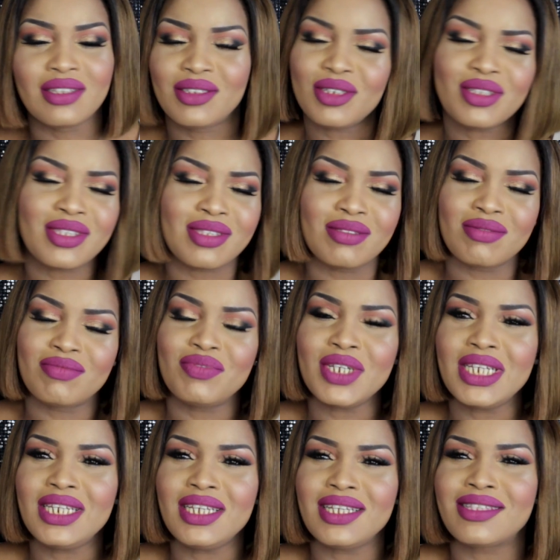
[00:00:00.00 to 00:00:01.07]
just
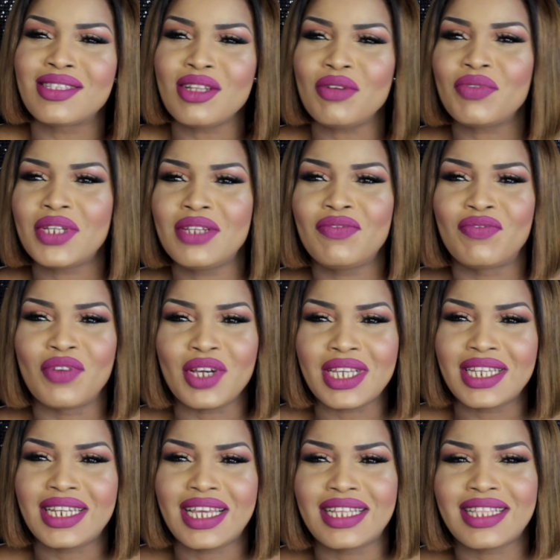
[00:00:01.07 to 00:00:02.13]
really, it's not really
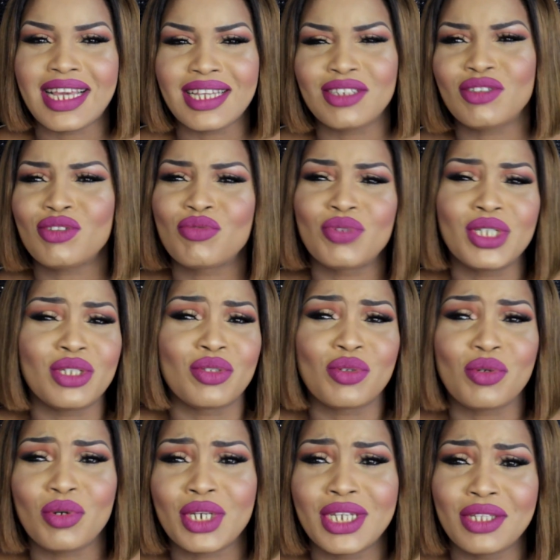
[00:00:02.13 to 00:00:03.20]
vlogging like that. It's just really
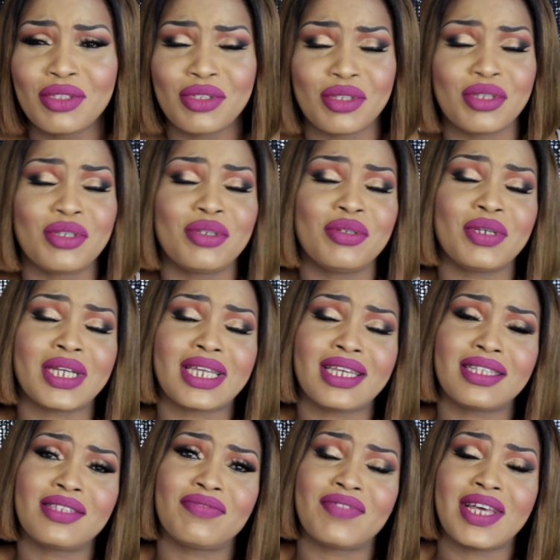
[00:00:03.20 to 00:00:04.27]
talking to you. I
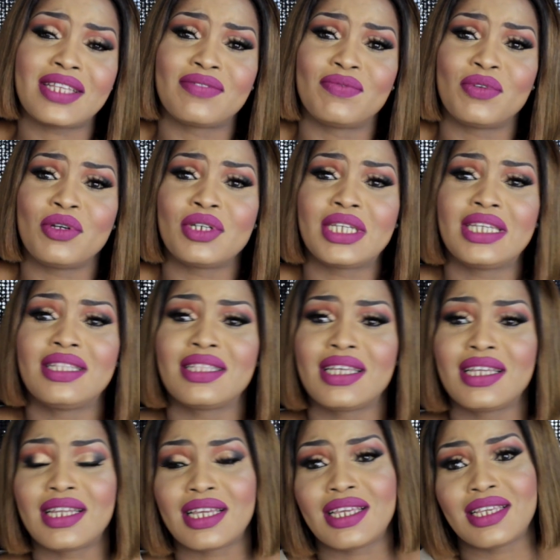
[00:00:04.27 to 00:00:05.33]
guess if that's vlogging,
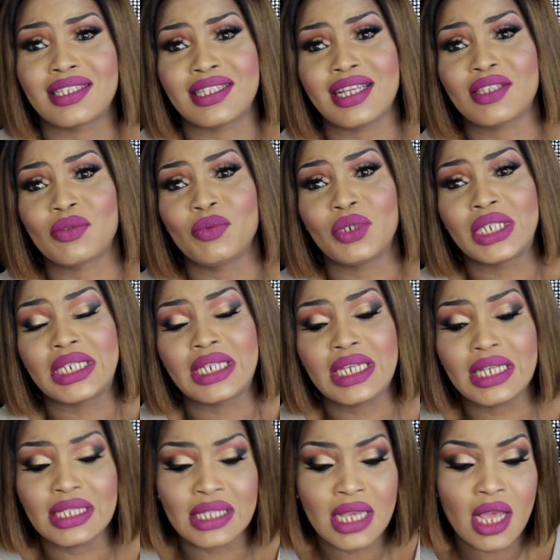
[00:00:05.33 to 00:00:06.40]
then I guess that's what it
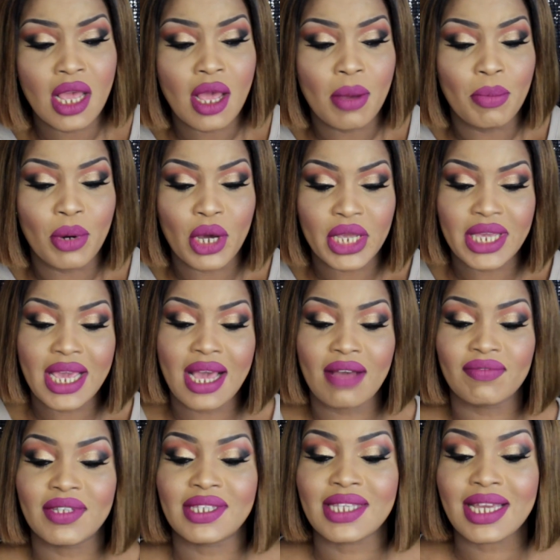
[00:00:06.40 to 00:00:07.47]
is. But yeah,
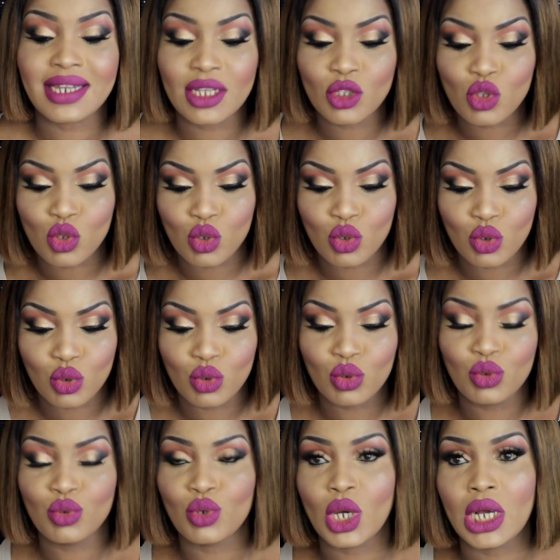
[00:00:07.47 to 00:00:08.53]
I've decided
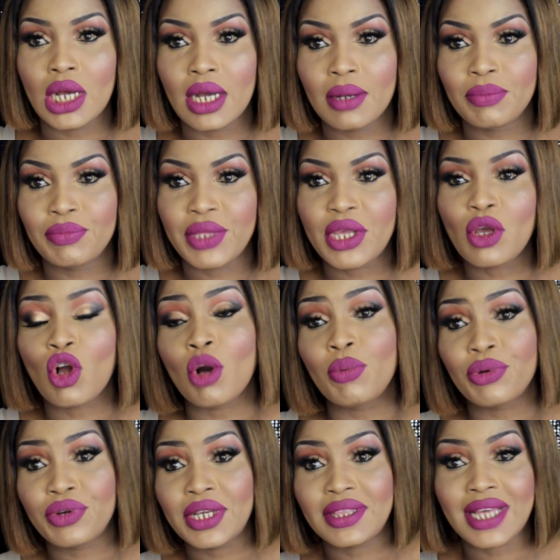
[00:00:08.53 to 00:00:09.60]
to
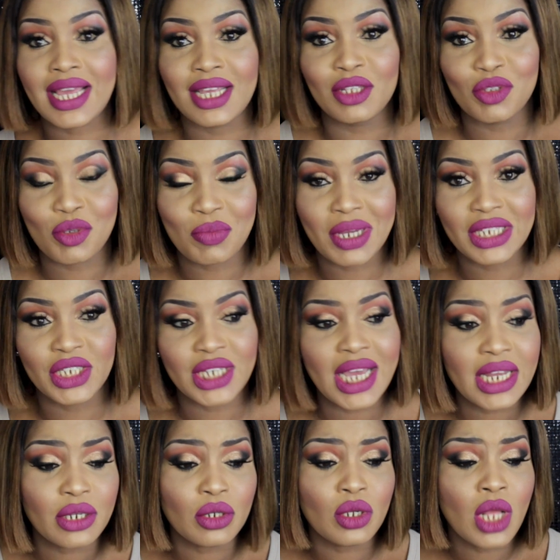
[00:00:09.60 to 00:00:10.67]
incorporate that into my
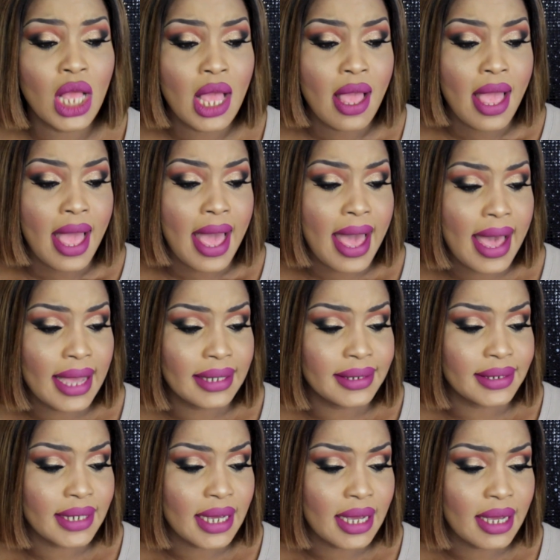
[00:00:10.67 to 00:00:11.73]
channel
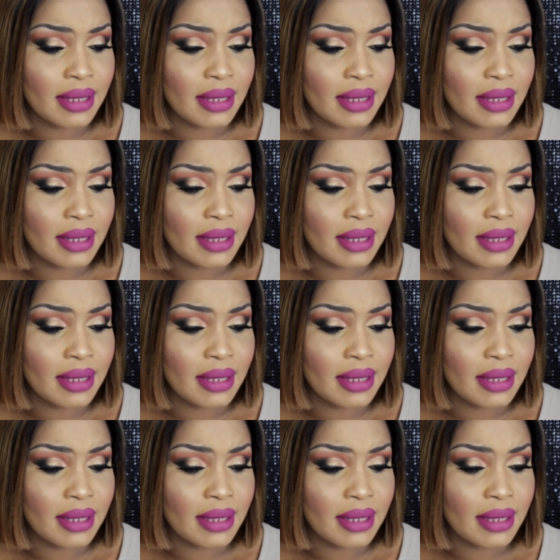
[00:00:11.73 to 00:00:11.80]
and,